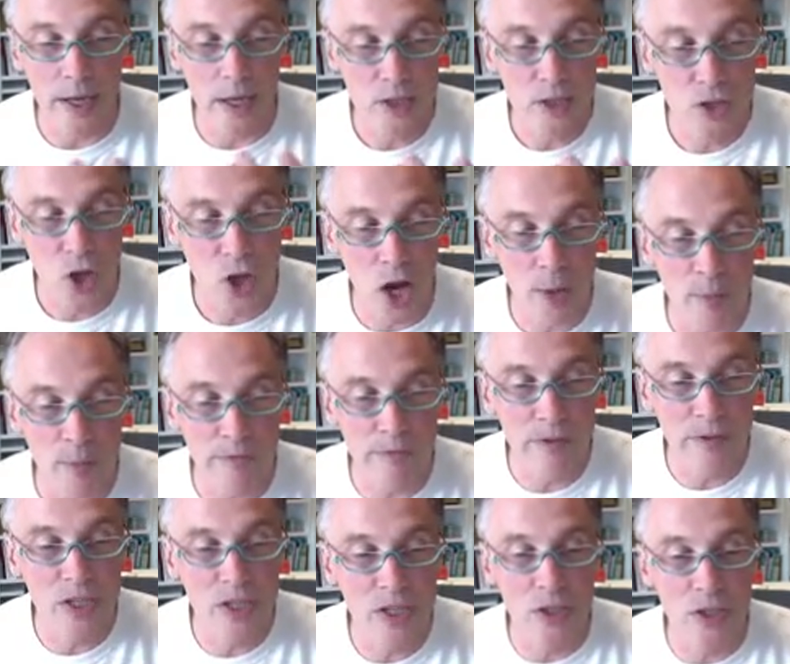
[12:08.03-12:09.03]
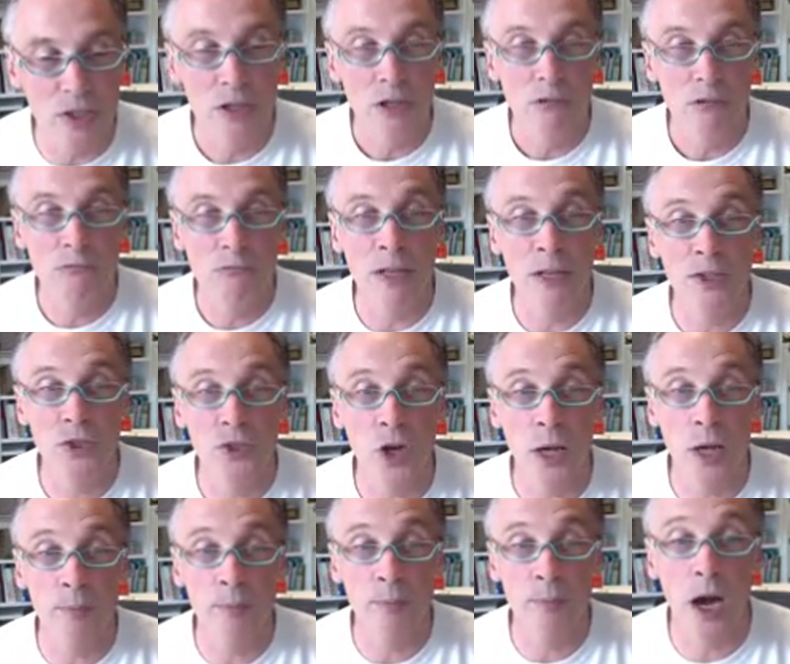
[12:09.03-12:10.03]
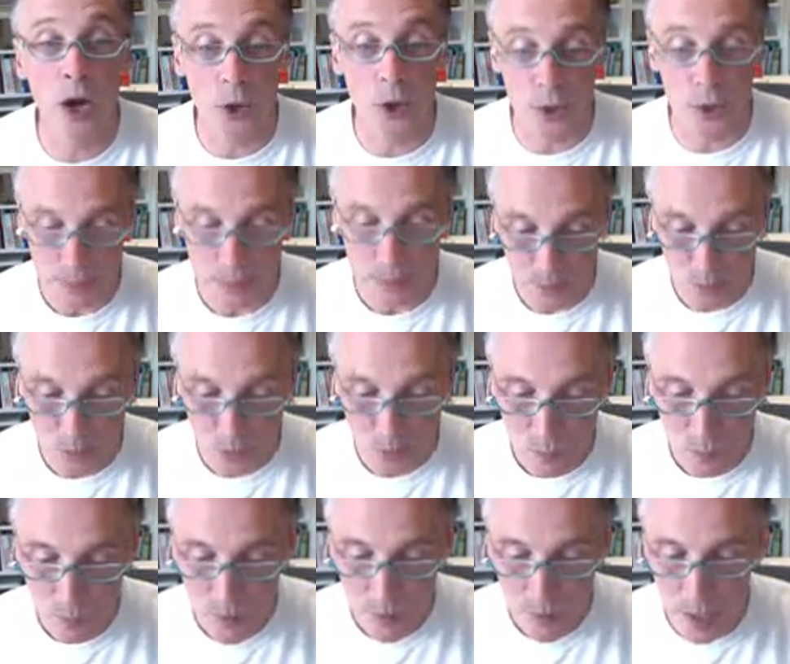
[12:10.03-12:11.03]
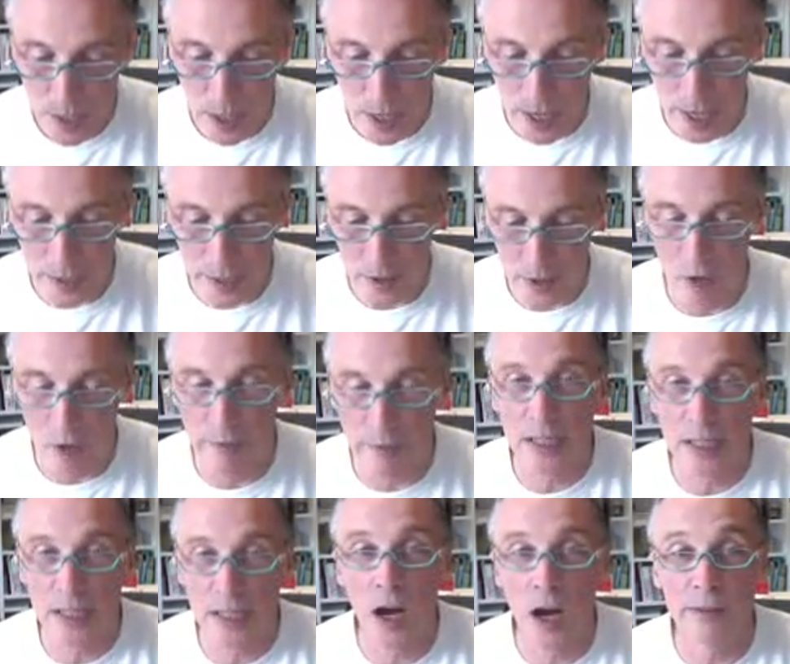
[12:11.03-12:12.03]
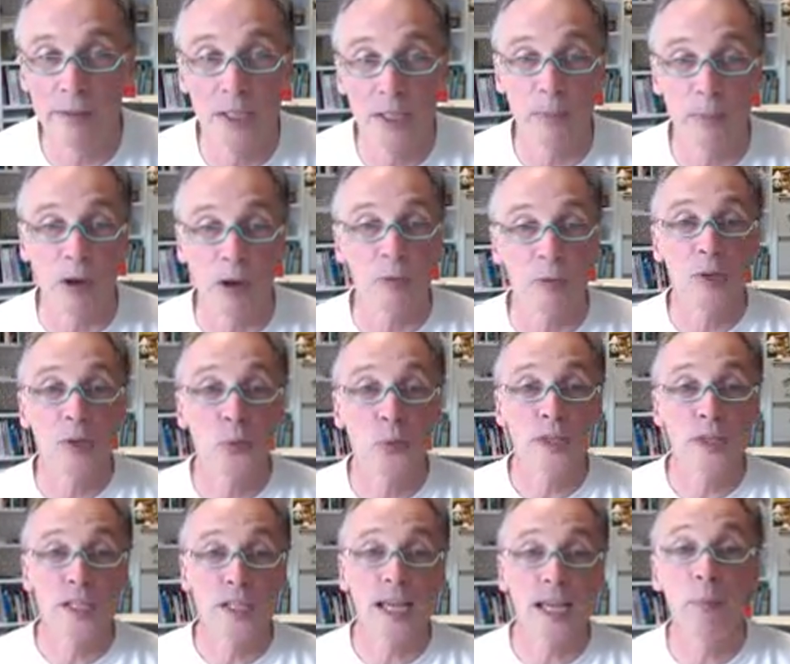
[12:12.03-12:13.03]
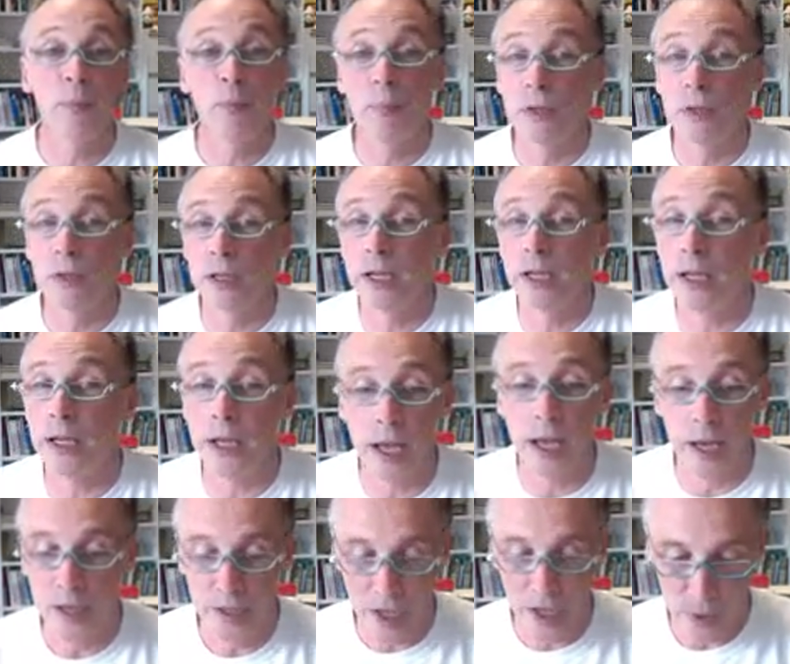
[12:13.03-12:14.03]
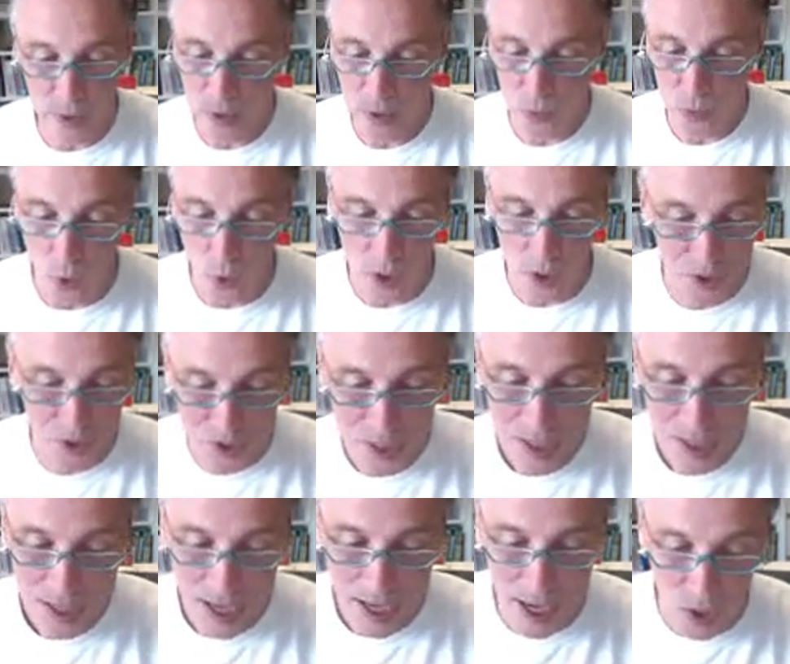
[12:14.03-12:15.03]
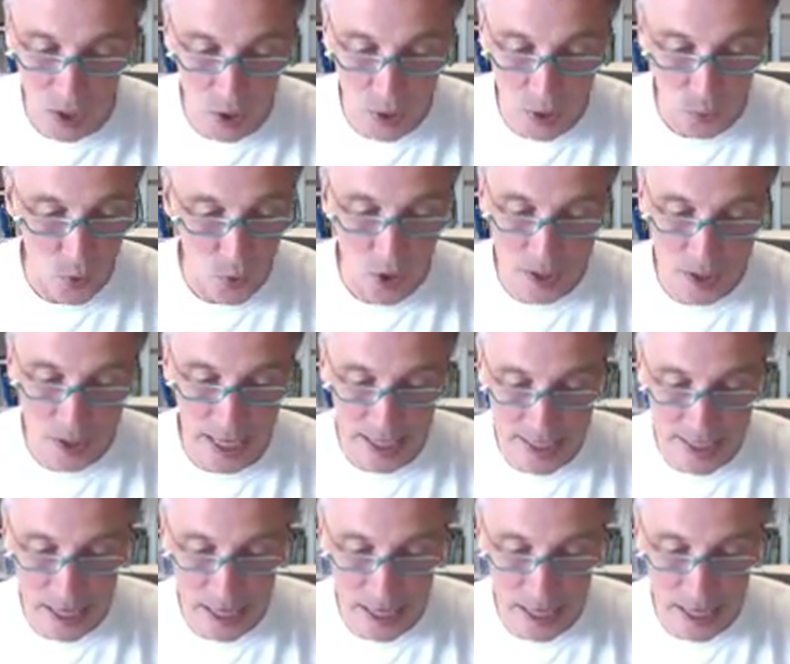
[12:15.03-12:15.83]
time efficient runtime code. And I've experimented with this capability, and it works as